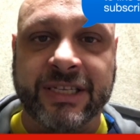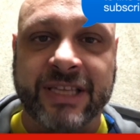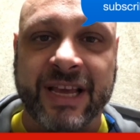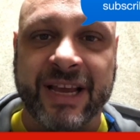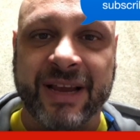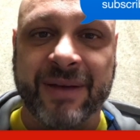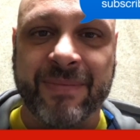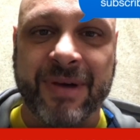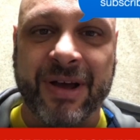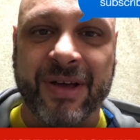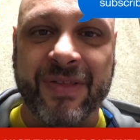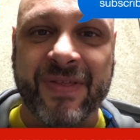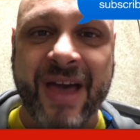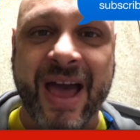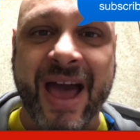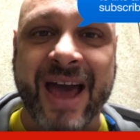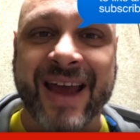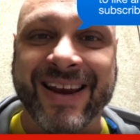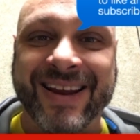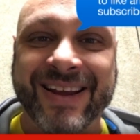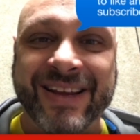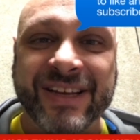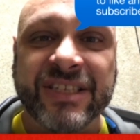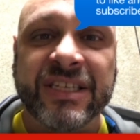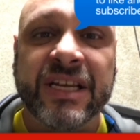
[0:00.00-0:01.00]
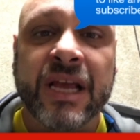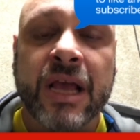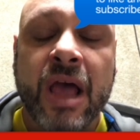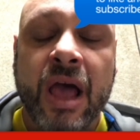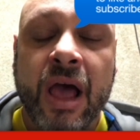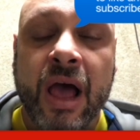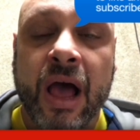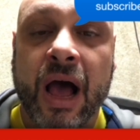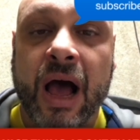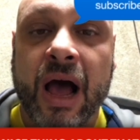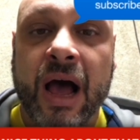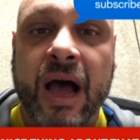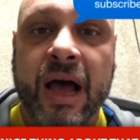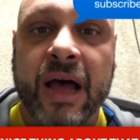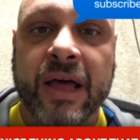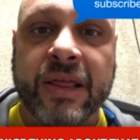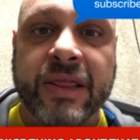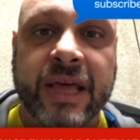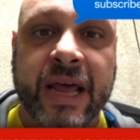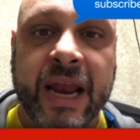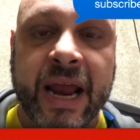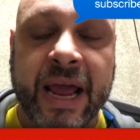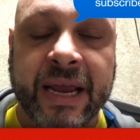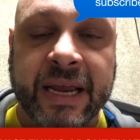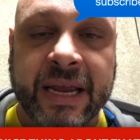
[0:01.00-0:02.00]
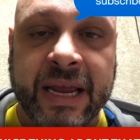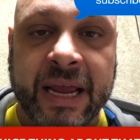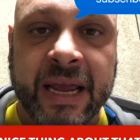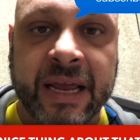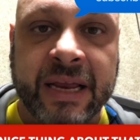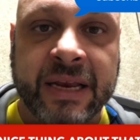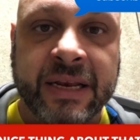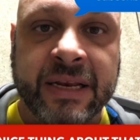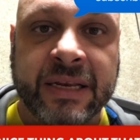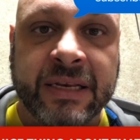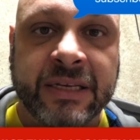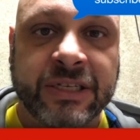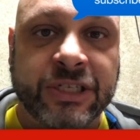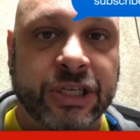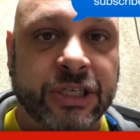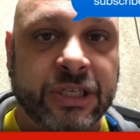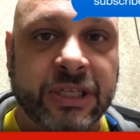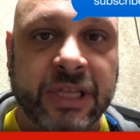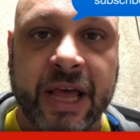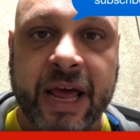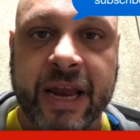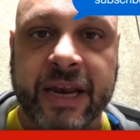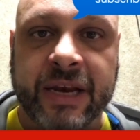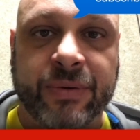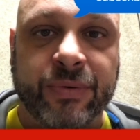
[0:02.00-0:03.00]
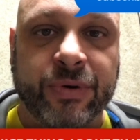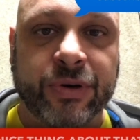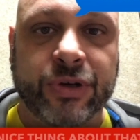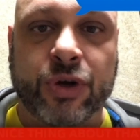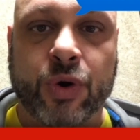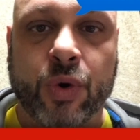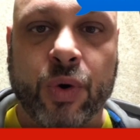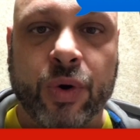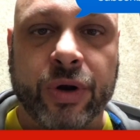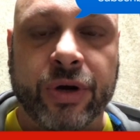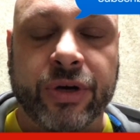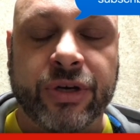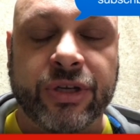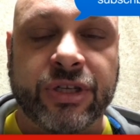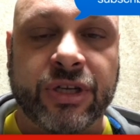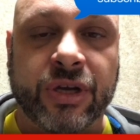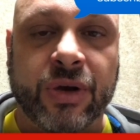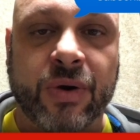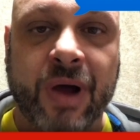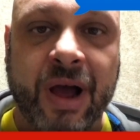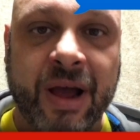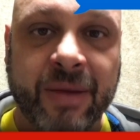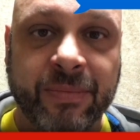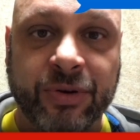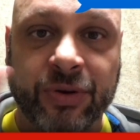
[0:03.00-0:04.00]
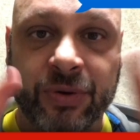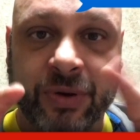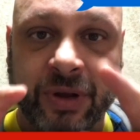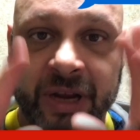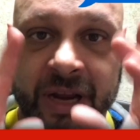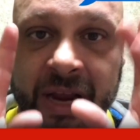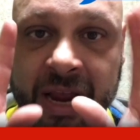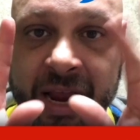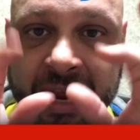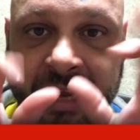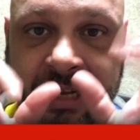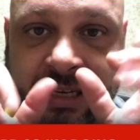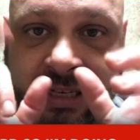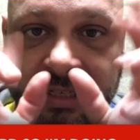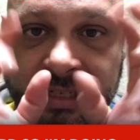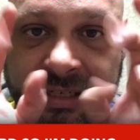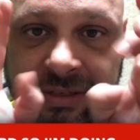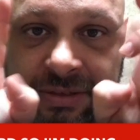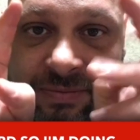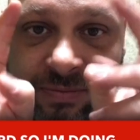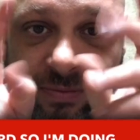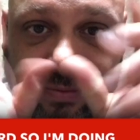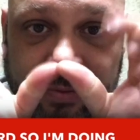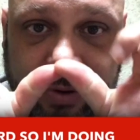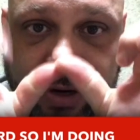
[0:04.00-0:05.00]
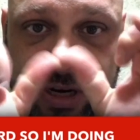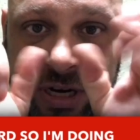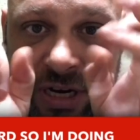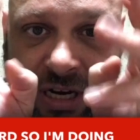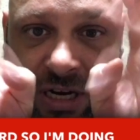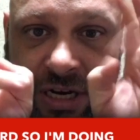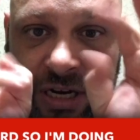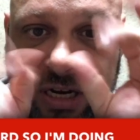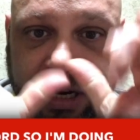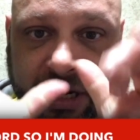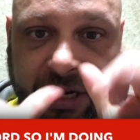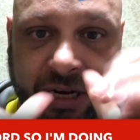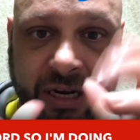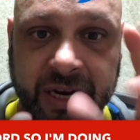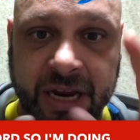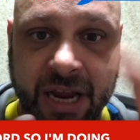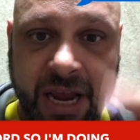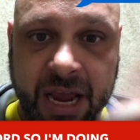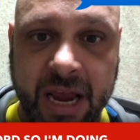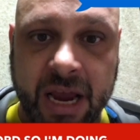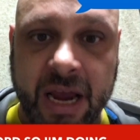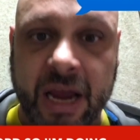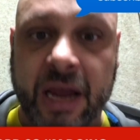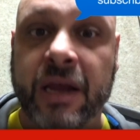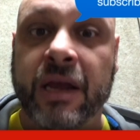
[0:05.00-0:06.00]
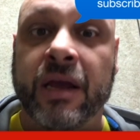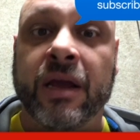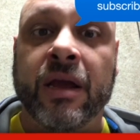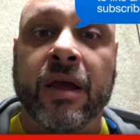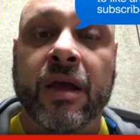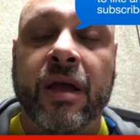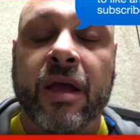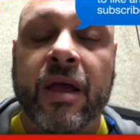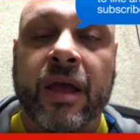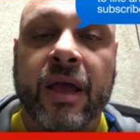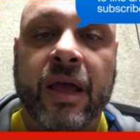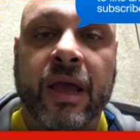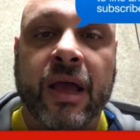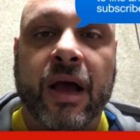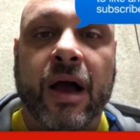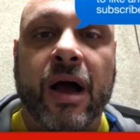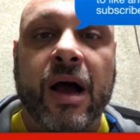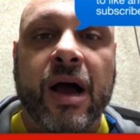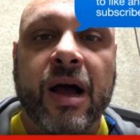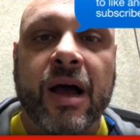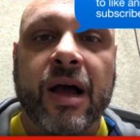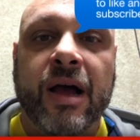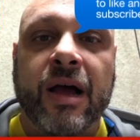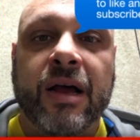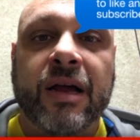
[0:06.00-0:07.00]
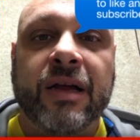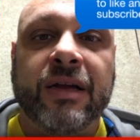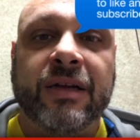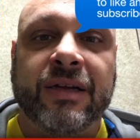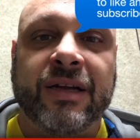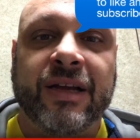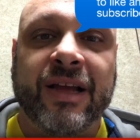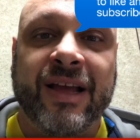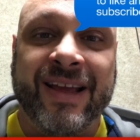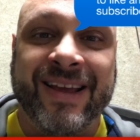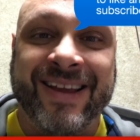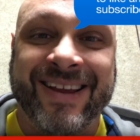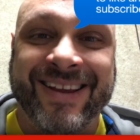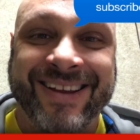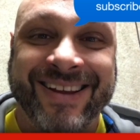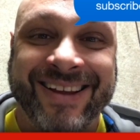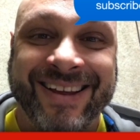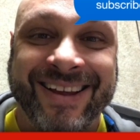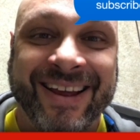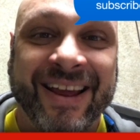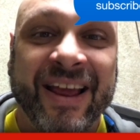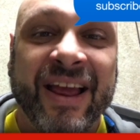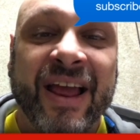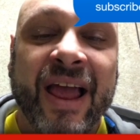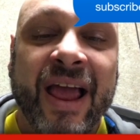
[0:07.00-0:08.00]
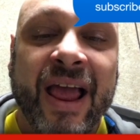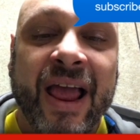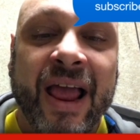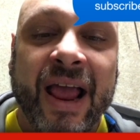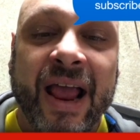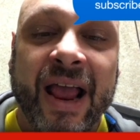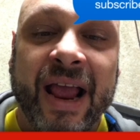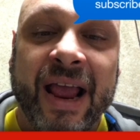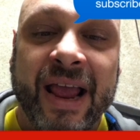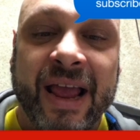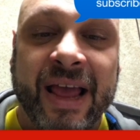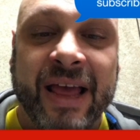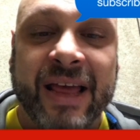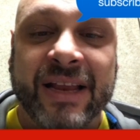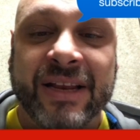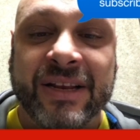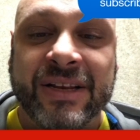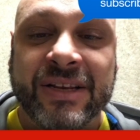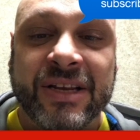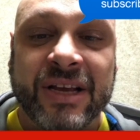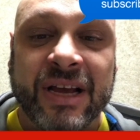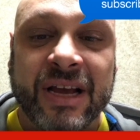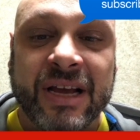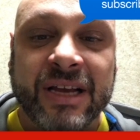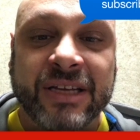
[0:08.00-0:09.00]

So it will automatically add the subtitles to the recorded videos as well, which is really pretty nice. And